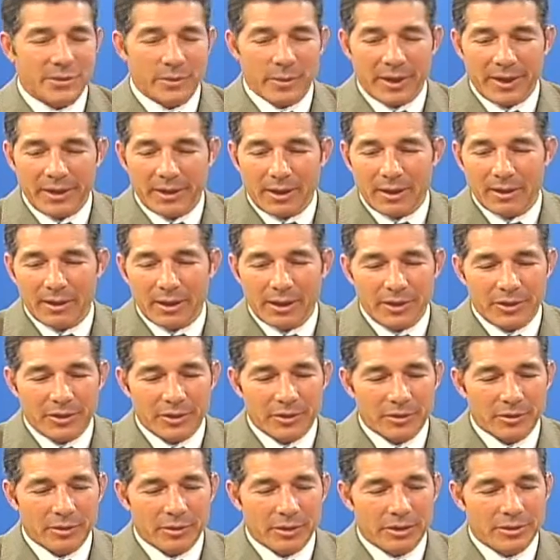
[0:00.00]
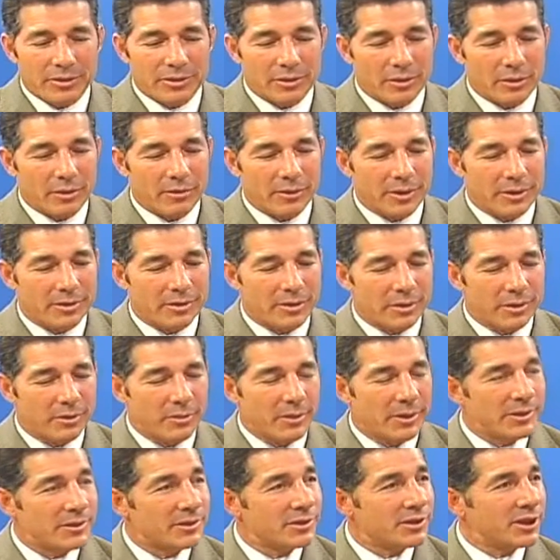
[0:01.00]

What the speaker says: great. I like your slogan too. It's